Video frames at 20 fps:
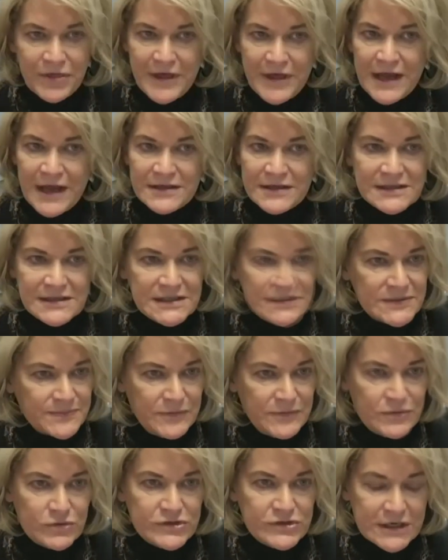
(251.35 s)
That's
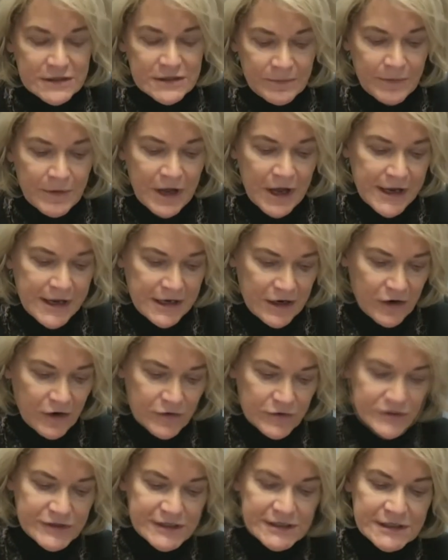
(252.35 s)
music to my
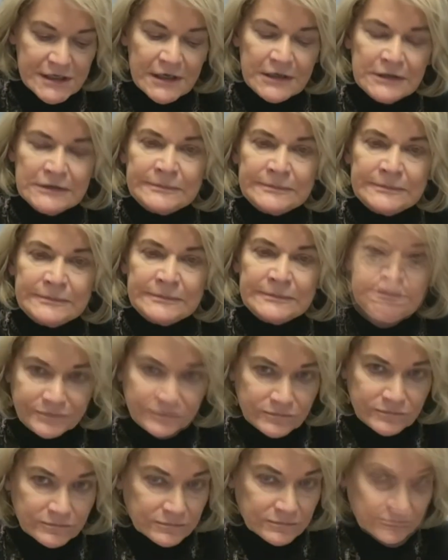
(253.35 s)
ears.
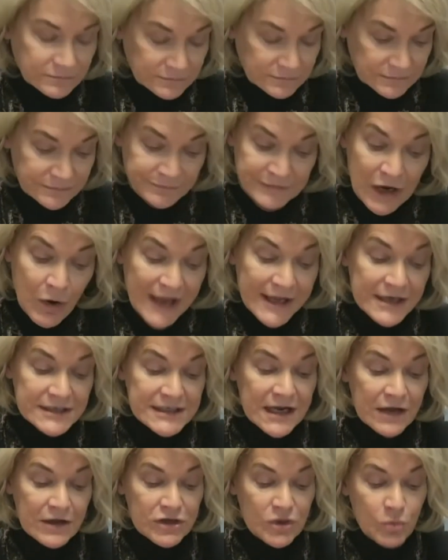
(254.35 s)
Now, I can
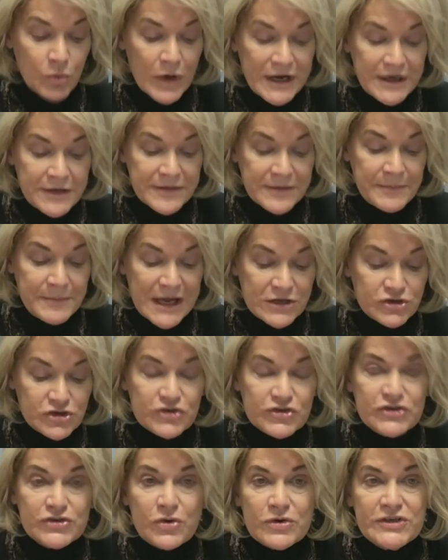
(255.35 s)
tell you one of the major
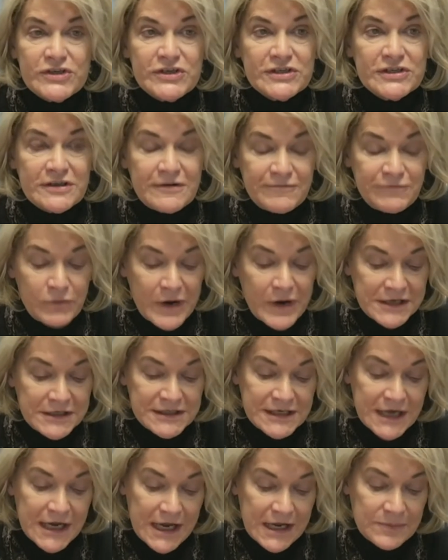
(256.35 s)
sources of red
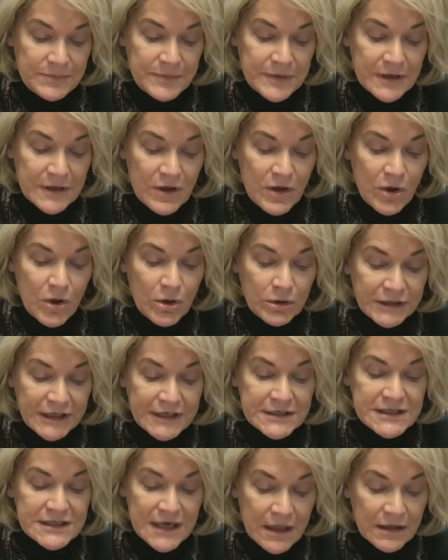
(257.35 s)
tape
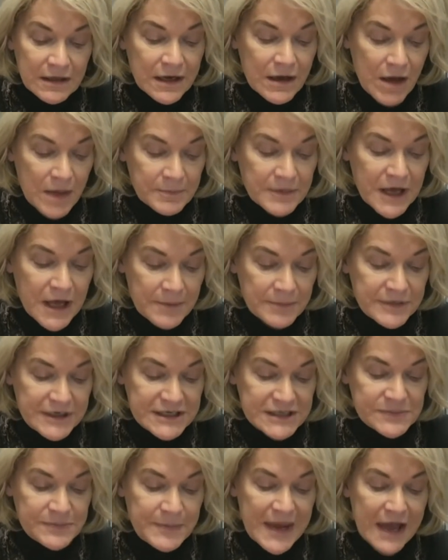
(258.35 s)
holding telecom
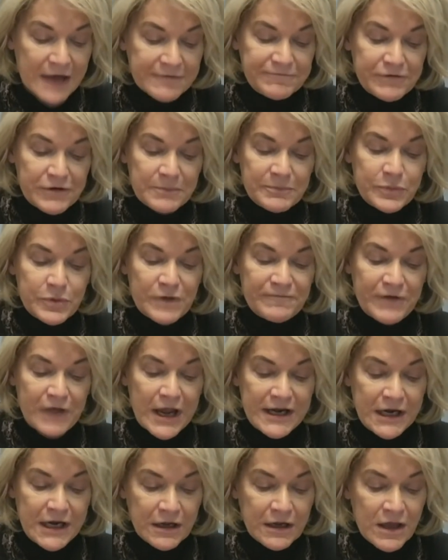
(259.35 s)
companies back from
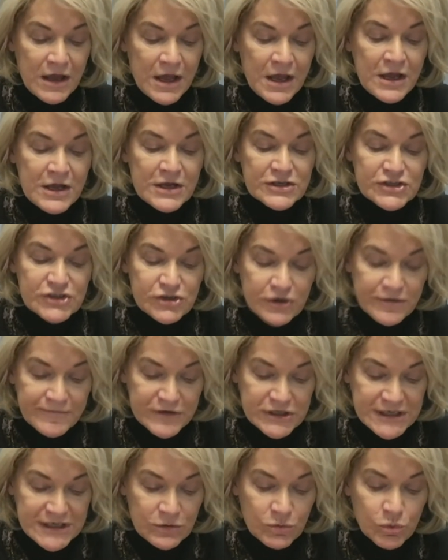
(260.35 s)
providing
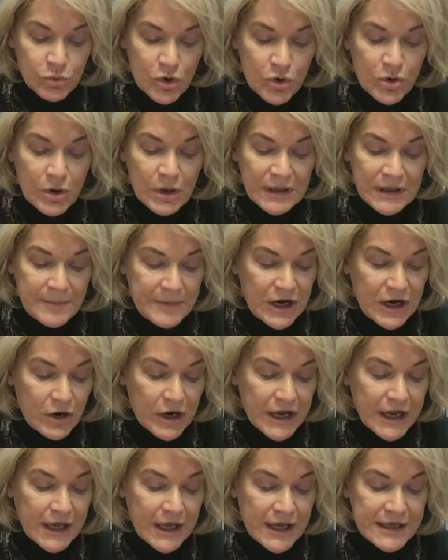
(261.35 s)
service in rural
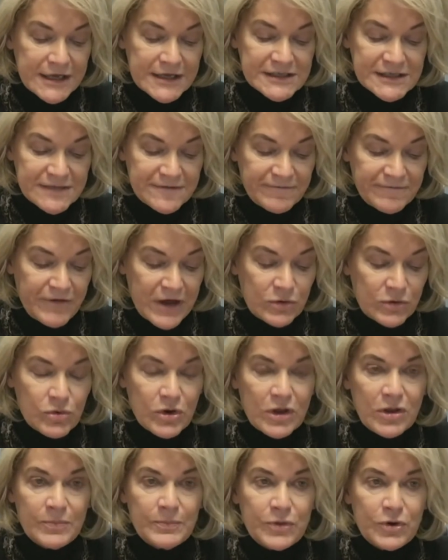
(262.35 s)
America is the
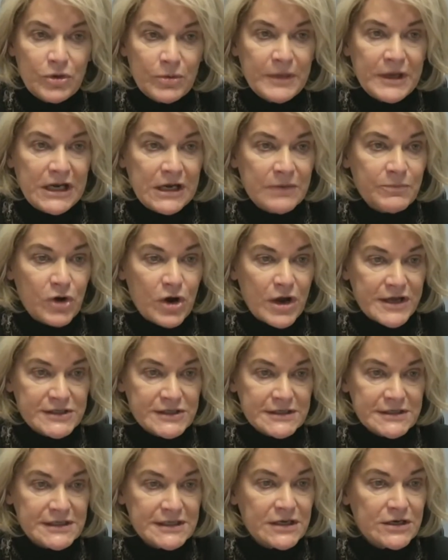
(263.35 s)
federal permitting
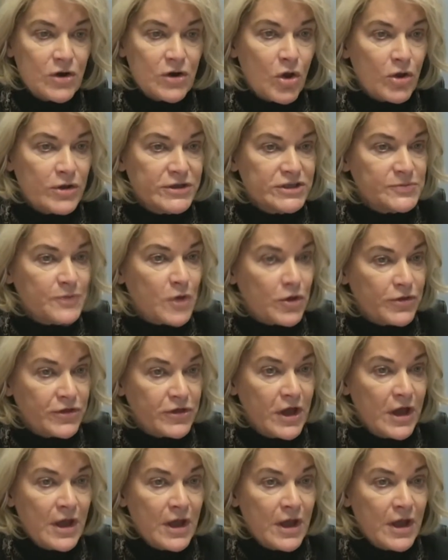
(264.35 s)
process. It holds both